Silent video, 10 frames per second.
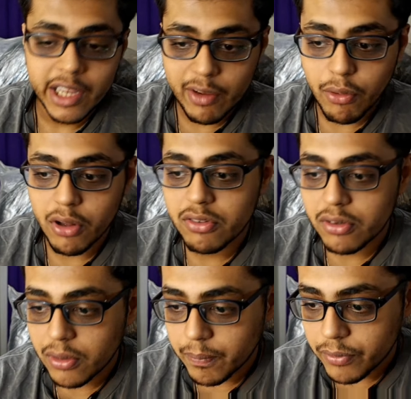He was
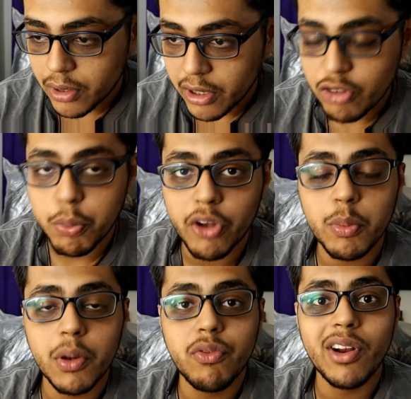
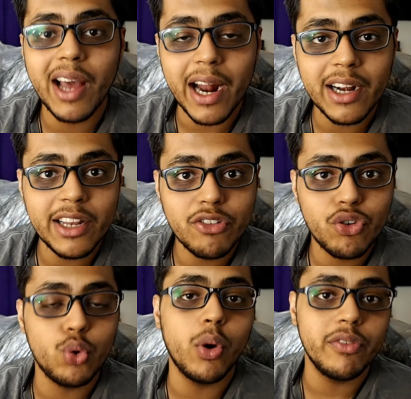responsible for at
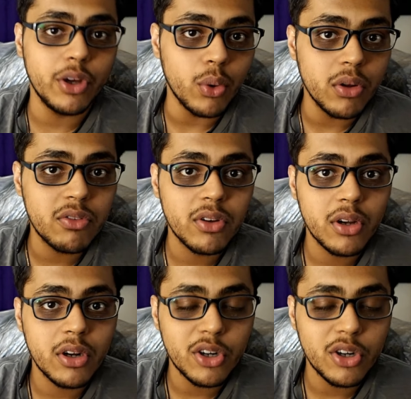least 2 of the goals.